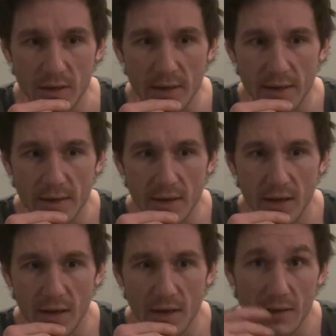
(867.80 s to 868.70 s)
and
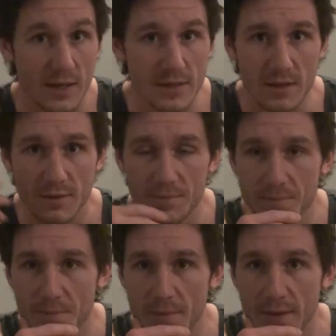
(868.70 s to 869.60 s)
that's it.
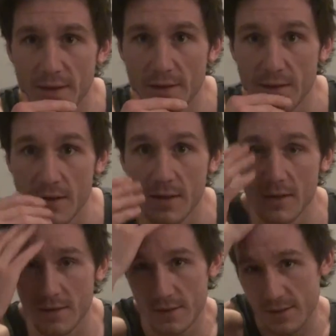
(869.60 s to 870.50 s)

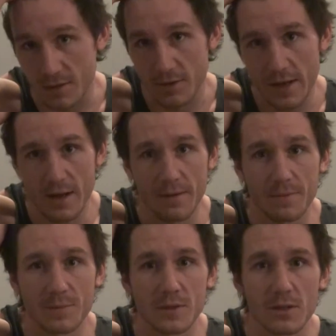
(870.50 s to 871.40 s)
So yeah,
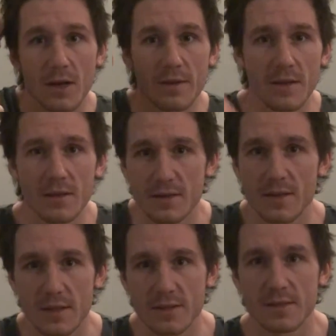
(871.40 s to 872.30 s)
so I think
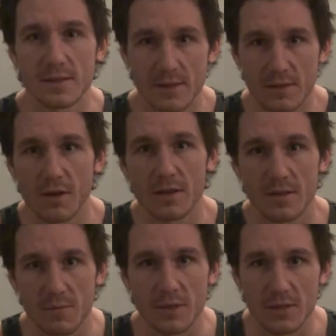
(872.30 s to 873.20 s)
it started
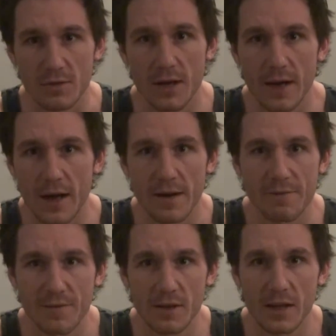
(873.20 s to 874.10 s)
something. So I
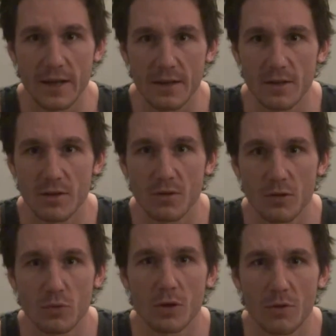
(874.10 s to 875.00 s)
feel like, you know,
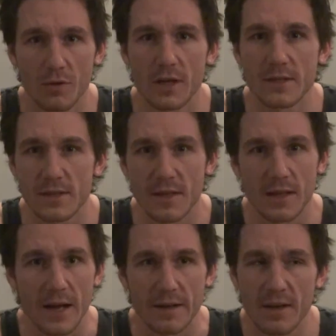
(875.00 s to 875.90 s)
Lou Corona is saying
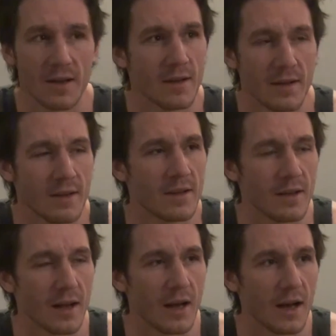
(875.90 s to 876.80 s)
like,
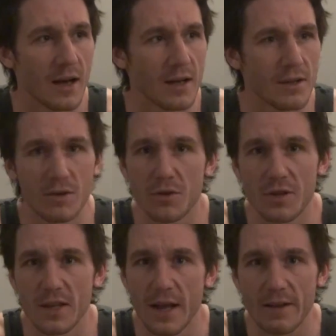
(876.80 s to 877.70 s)
you know, you
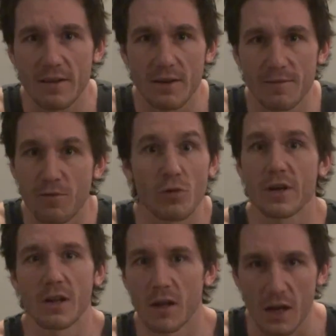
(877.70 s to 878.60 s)
need like 40
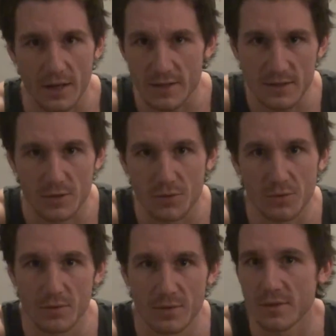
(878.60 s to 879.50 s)
colonics to